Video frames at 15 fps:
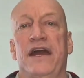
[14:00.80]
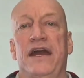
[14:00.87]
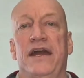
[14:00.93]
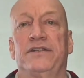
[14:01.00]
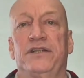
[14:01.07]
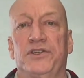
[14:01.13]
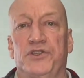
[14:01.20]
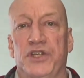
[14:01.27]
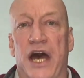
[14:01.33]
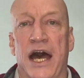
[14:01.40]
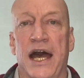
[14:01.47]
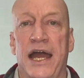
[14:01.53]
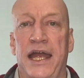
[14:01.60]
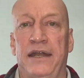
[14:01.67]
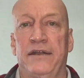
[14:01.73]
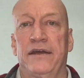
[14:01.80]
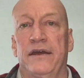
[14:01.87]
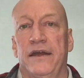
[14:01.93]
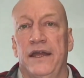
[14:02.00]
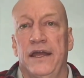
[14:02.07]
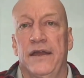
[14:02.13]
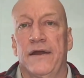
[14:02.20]
They had designed
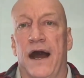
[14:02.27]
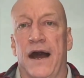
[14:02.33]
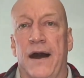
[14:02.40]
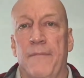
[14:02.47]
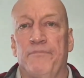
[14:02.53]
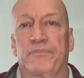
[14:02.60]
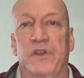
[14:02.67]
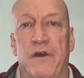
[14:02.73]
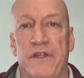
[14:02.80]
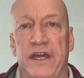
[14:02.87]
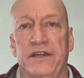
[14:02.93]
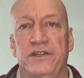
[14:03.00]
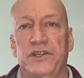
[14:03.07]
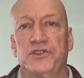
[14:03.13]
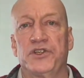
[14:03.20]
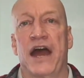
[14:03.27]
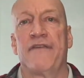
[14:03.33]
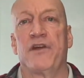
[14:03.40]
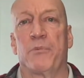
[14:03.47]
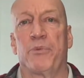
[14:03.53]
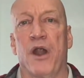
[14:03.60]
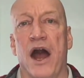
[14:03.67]

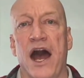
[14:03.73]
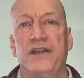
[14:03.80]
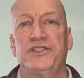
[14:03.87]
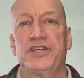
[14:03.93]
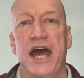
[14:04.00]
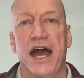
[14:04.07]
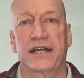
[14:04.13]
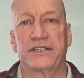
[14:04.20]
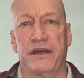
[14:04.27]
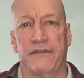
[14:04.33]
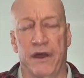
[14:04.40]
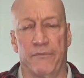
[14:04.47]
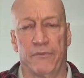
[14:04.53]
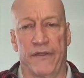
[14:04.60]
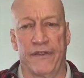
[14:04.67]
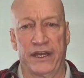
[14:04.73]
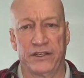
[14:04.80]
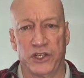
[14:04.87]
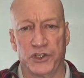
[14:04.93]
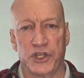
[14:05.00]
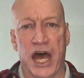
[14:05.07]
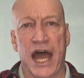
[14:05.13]
their project, and then when
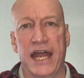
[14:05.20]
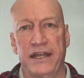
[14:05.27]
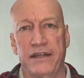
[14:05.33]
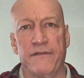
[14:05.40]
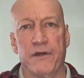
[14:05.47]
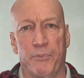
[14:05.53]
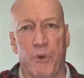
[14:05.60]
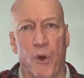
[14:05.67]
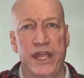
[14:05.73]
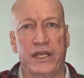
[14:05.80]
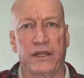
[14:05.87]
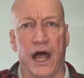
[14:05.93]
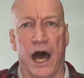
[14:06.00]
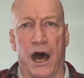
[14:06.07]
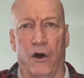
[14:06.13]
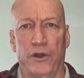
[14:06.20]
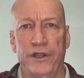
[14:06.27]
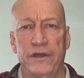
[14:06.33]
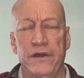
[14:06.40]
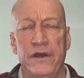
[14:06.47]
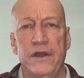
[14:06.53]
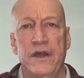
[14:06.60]
they designed in the point
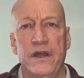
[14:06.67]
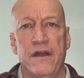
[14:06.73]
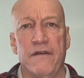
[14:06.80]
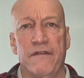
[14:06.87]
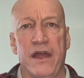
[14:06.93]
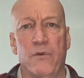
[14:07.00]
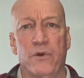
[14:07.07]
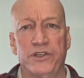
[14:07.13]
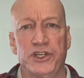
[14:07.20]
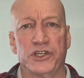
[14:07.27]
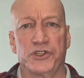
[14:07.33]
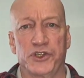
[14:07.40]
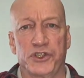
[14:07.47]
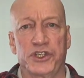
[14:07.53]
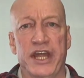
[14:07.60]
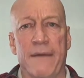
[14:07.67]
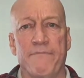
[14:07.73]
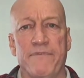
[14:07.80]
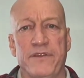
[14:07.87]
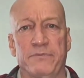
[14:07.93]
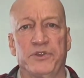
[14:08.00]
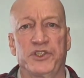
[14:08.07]
cloud, they would just
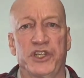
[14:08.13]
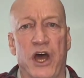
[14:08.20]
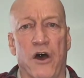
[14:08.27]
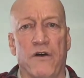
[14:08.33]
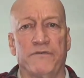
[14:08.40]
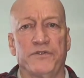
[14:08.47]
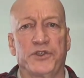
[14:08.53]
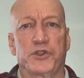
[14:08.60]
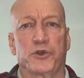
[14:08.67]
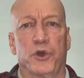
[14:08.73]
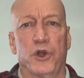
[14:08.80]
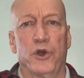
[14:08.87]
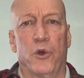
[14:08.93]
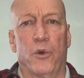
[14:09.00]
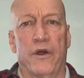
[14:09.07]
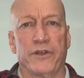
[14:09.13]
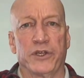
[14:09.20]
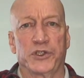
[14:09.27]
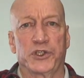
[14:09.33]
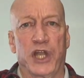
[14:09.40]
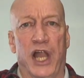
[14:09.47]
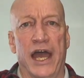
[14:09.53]
step themselves through with
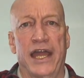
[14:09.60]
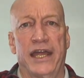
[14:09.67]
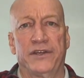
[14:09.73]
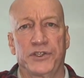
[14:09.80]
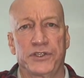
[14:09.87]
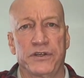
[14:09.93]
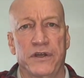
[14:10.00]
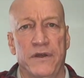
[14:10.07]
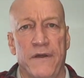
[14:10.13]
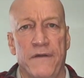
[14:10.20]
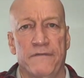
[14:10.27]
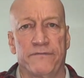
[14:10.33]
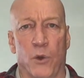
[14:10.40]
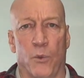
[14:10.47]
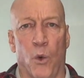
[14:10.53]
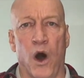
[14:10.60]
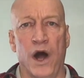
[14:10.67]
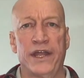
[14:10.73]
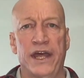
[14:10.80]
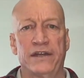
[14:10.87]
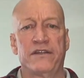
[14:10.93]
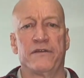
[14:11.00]
a slice from
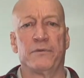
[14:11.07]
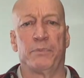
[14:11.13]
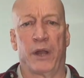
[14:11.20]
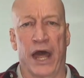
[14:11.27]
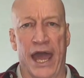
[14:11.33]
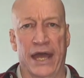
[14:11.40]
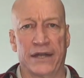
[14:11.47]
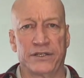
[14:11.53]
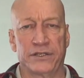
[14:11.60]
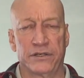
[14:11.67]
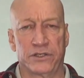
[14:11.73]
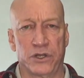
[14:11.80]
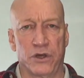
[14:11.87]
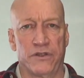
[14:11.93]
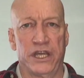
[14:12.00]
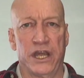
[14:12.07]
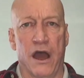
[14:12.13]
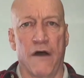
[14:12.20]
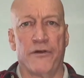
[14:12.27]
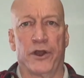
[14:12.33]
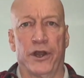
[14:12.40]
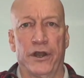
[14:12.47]
one end of the plant to the
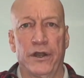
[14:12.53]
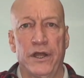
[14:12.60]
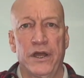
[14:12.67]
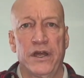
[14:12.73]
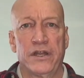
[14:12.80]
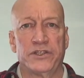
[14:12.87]
other